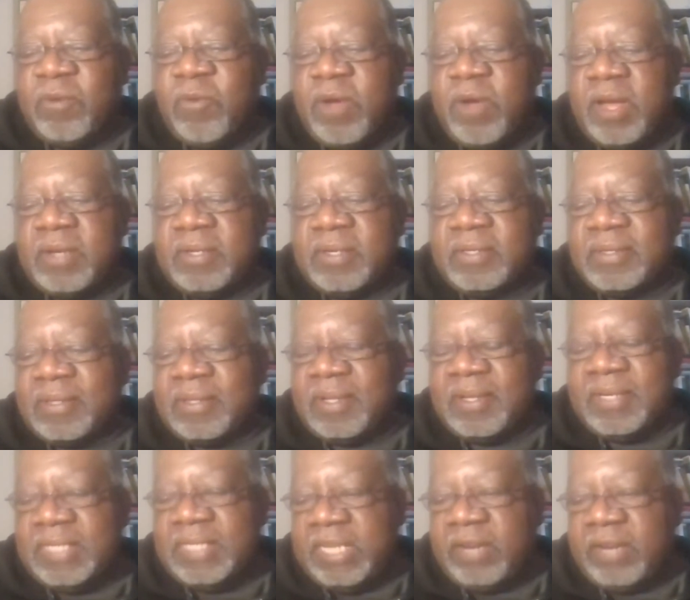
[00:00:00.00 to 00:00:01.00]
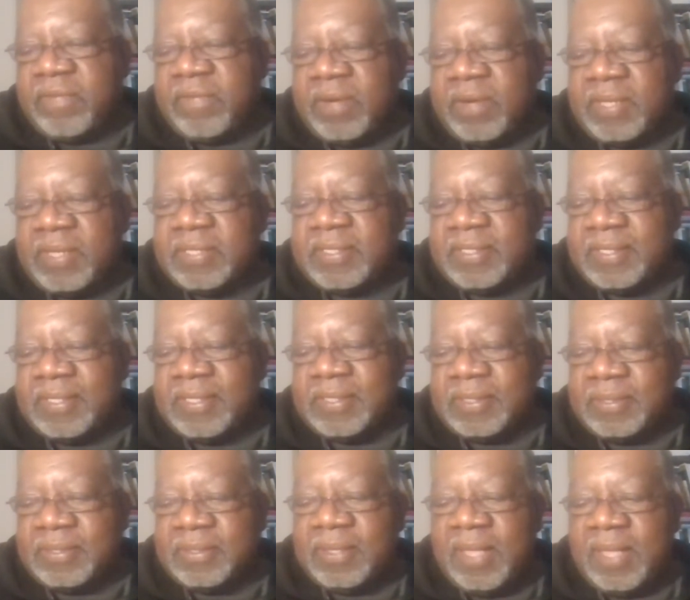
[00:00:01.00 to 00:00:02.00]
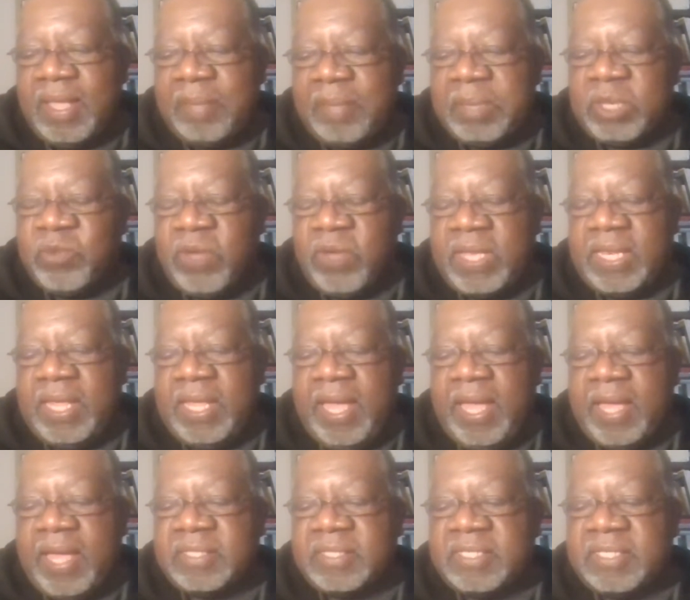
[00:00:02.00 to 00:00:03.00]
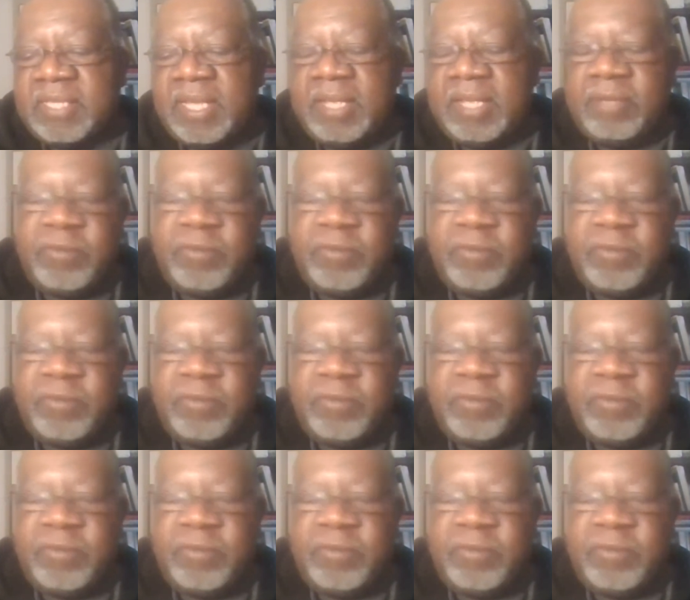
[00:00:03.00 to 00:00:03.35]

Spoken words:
one difference between the essay,